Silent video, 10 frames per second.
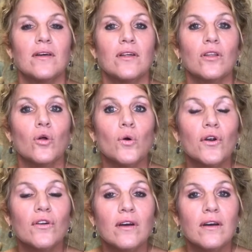
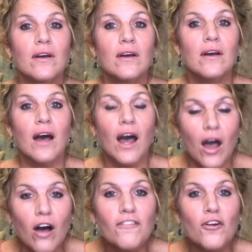Lord, I
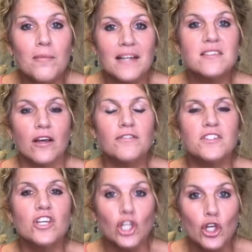offer myself
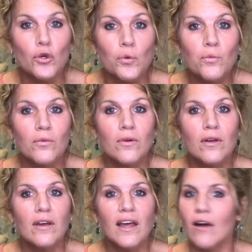to You,
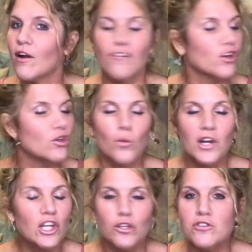however You want
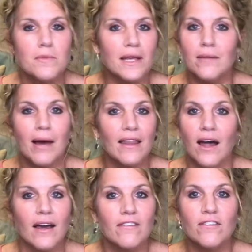to use me in my
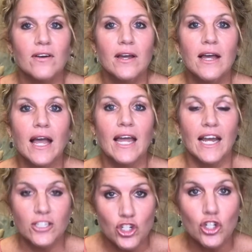life. And
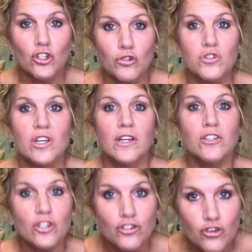I choose
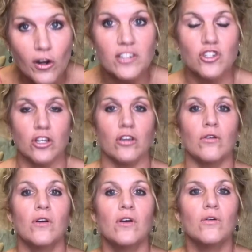to trust You
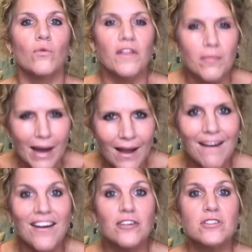with my
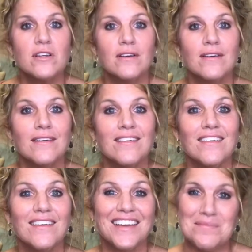heart
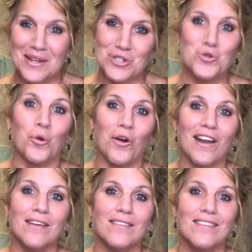and my
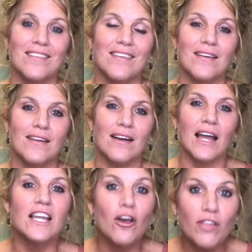story.
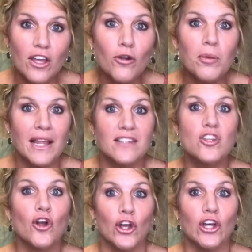I know that Your plans
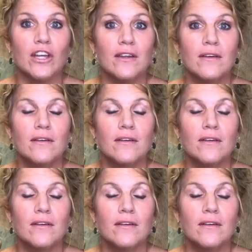are good.